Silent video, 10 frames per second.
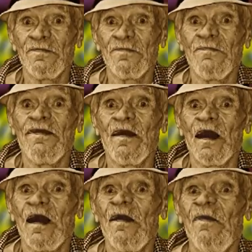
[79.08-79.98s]

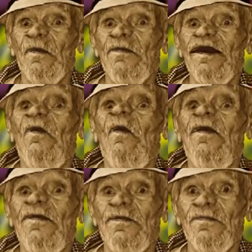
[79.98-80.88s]
Illinois, and
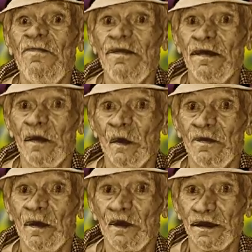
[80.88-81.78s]
Florida,
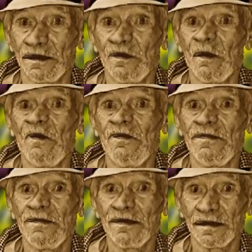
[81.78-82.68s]
just in case
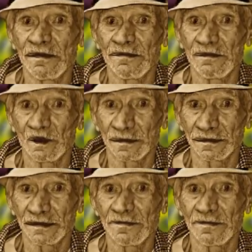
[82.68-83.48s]
of bankruptcy.